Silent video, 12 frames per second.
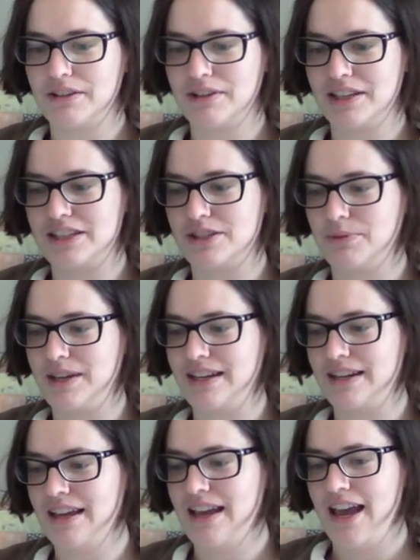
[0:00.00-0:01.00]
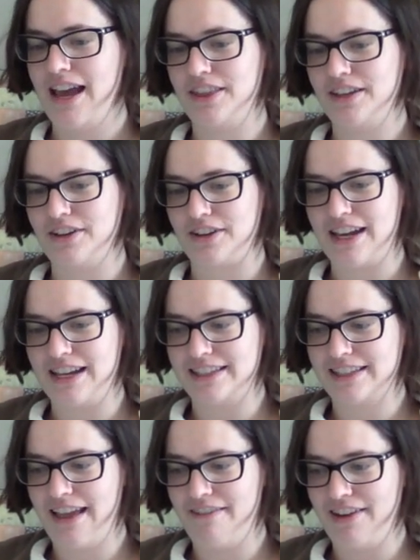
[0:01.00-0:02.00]
really sweet and that your kids
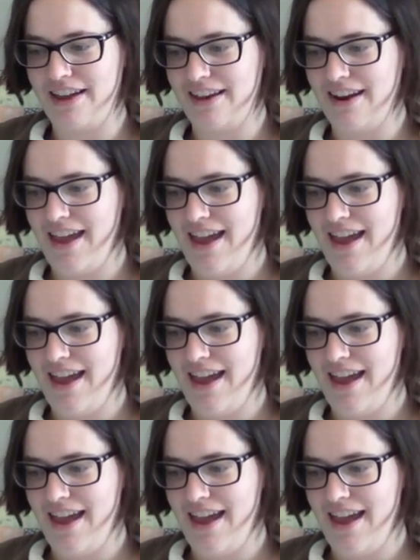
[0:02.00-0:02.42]
love it